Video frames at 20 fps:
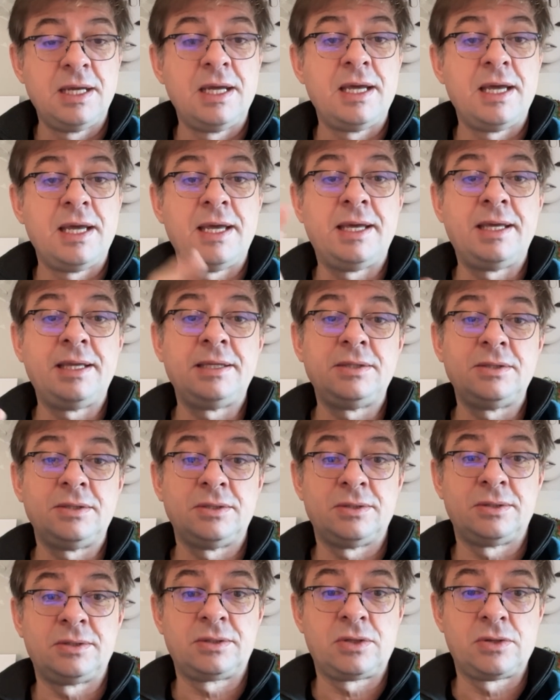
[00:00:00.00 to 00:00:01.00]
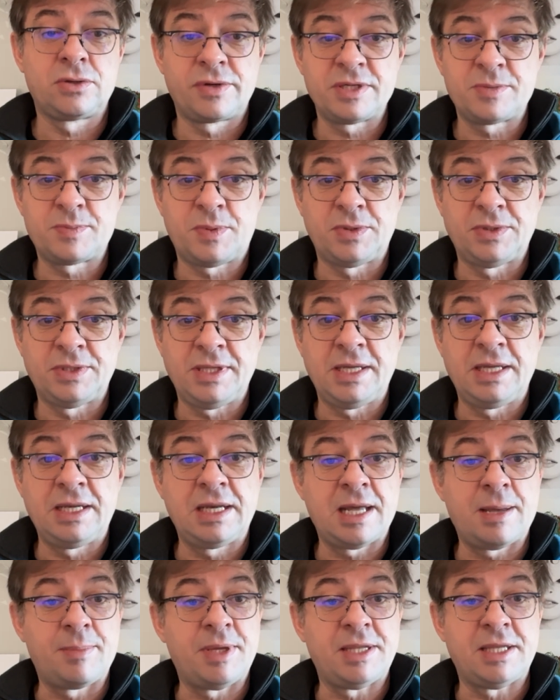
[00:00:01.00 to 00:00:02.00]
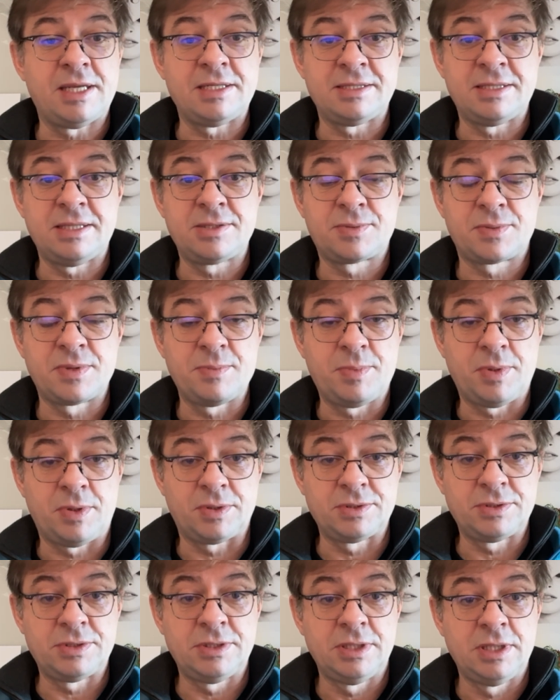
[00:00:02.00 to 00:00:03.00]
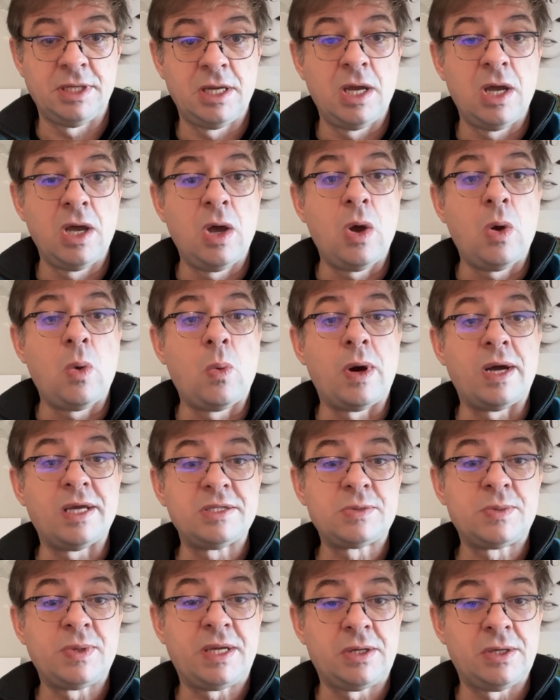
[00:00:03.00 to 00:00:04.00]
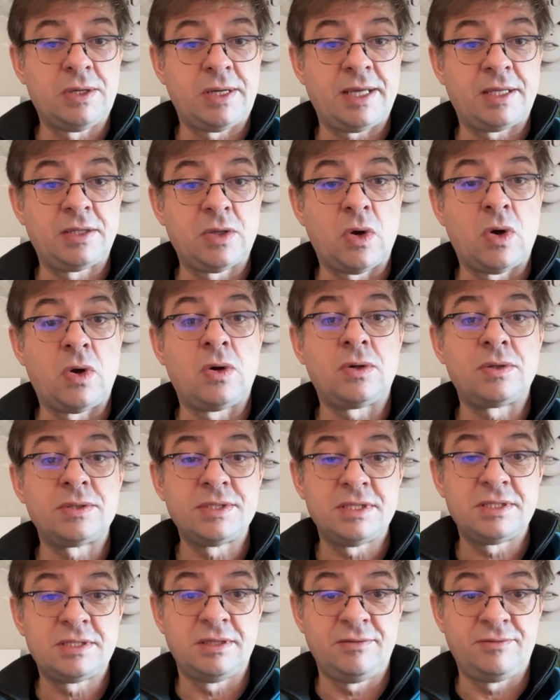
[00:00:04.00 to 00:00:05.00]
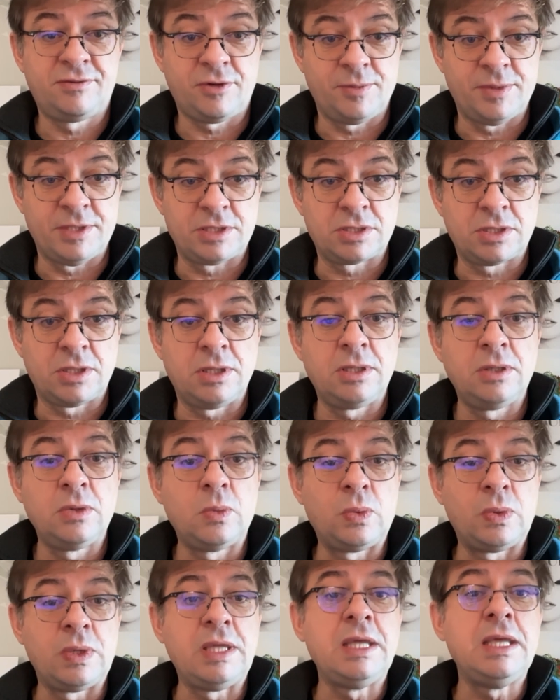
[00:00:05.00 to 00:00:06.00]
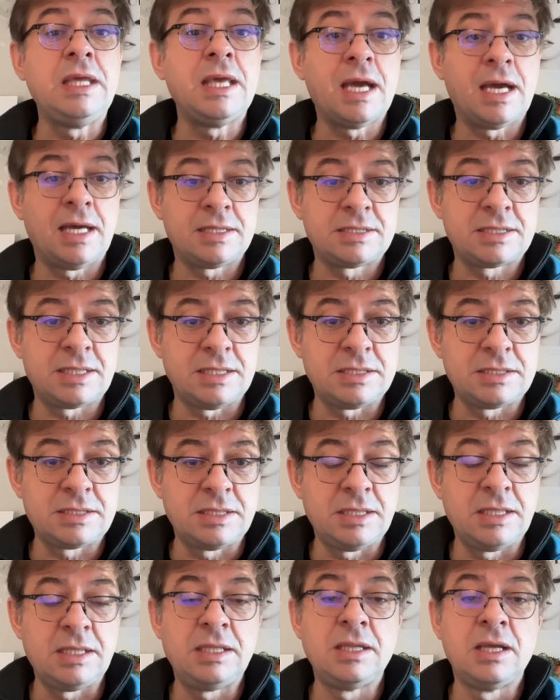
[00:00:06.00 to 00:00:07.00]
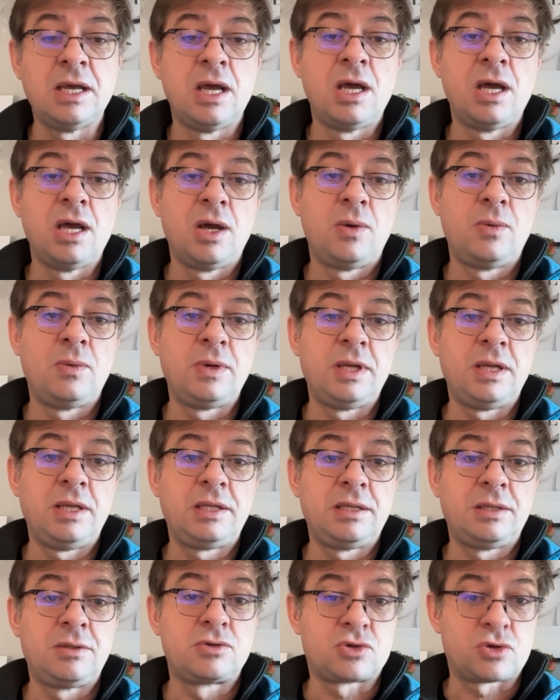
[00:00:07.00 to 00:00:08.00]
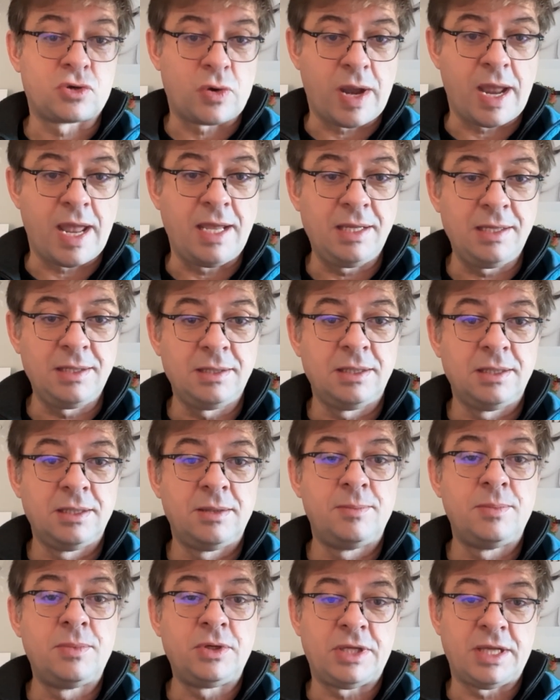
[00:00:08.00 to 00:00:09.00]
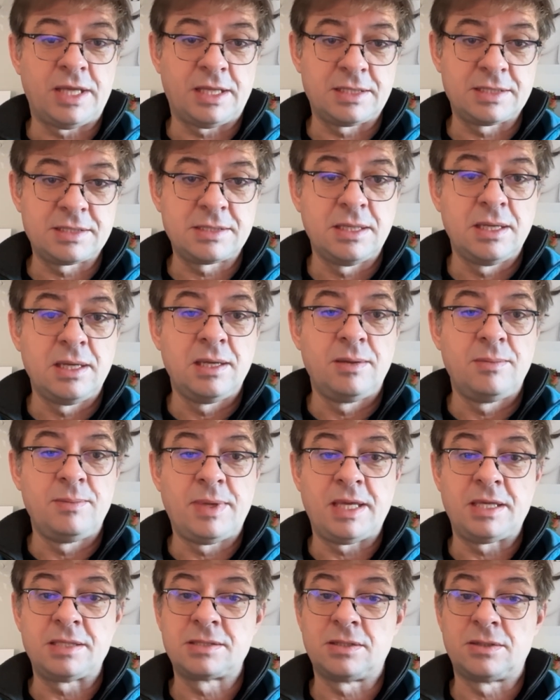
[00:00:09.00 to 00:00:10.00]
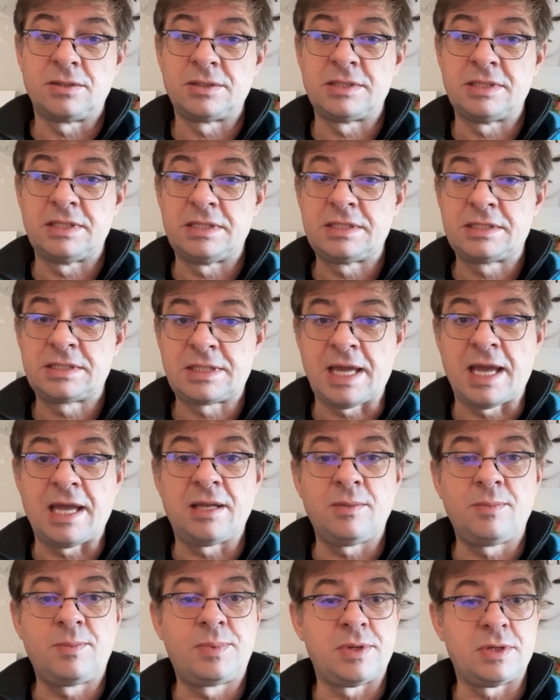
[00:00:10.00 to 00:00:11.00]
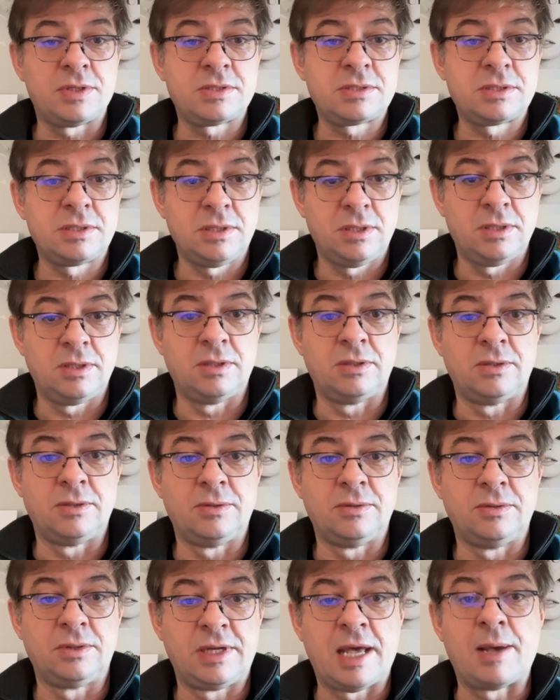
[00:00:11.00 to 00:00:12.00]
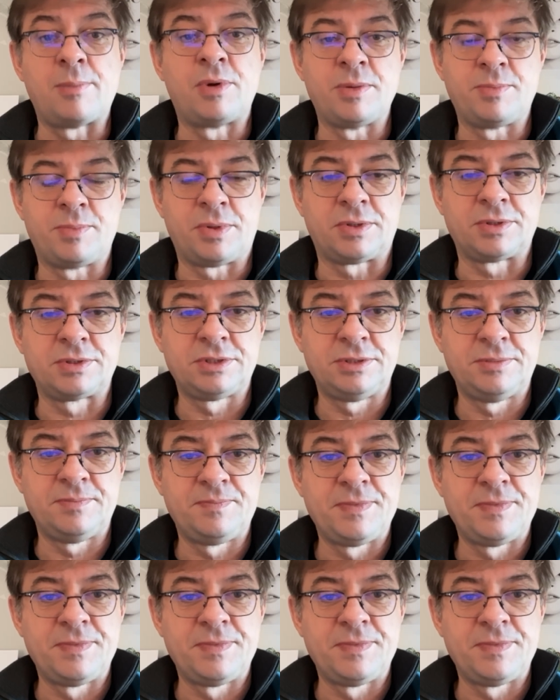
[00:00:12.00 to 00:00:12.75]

and a corresponding lab analysis report. Once we collect all this information, we at Sensin will train models based on this scan plus lab report.